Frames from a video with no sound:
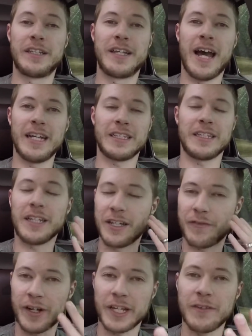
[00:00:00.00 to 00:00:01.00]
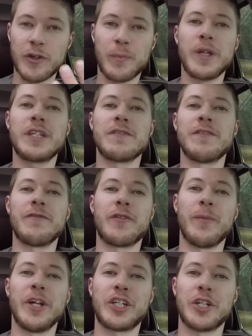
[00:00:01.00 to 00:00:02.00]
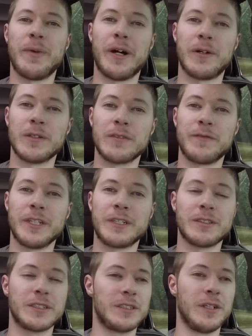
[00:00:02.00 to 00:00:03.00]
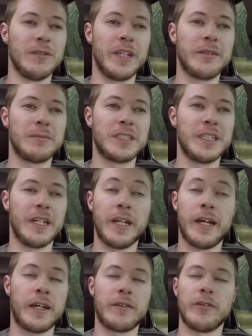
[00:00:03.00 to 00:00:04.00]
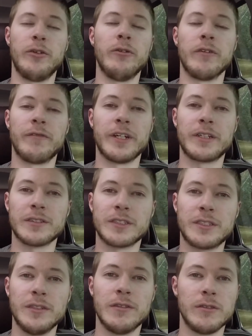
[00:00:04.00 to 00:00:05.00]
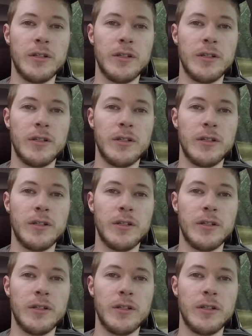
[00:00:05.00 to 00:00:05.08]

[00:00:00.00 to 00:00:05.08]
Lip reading: Guys, if I give you a piece of information about older vehicles, don't let them sit. Heck, newer vehicles too.